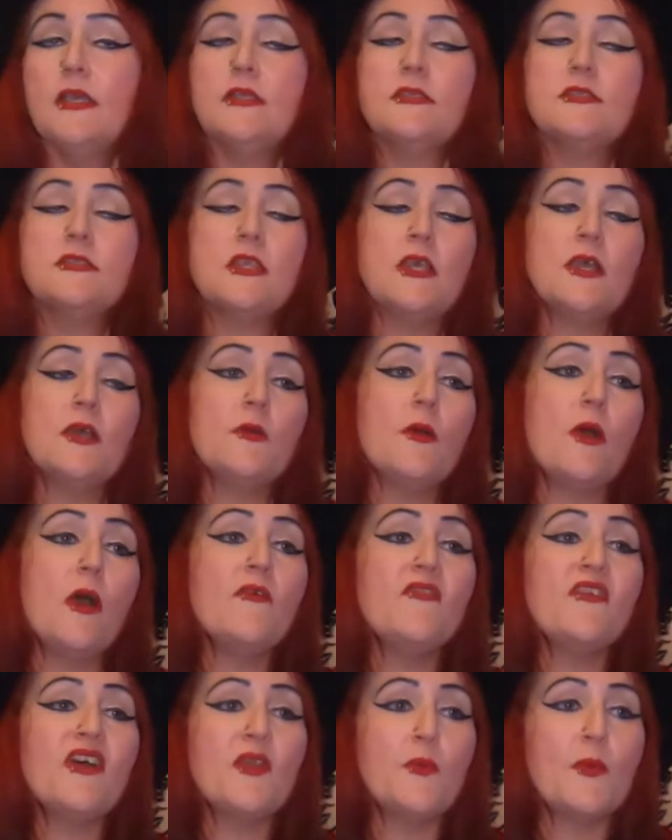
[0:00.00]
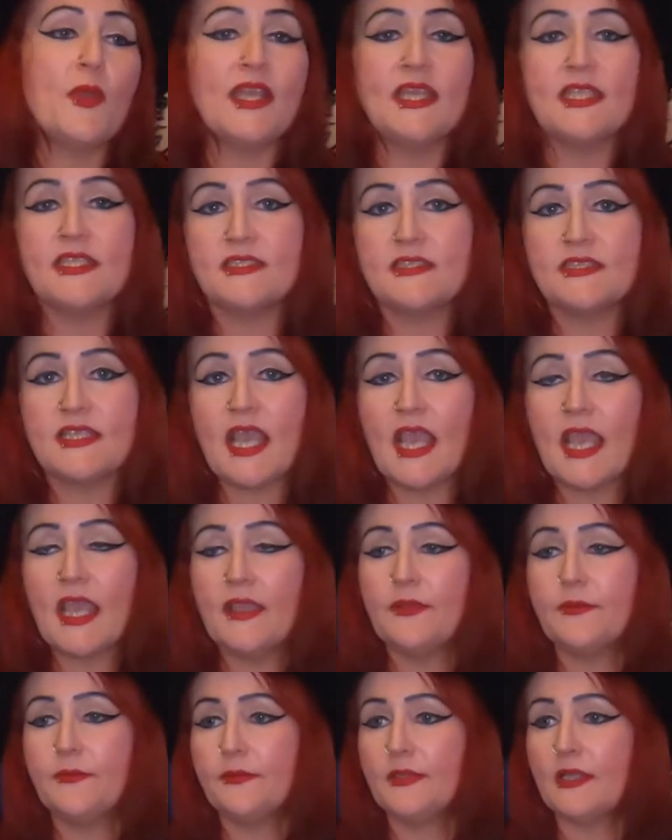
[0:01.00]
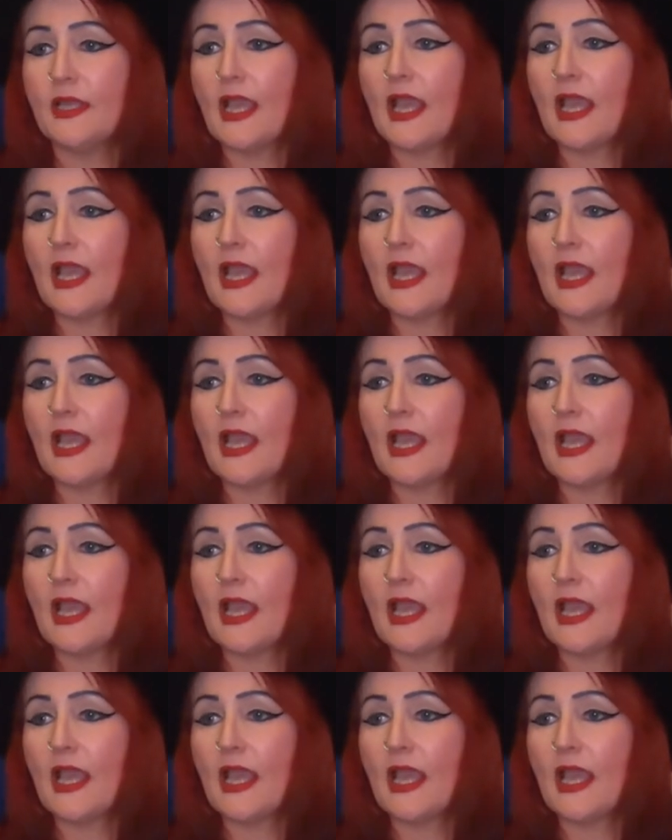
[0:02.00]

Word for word: So off I went into town.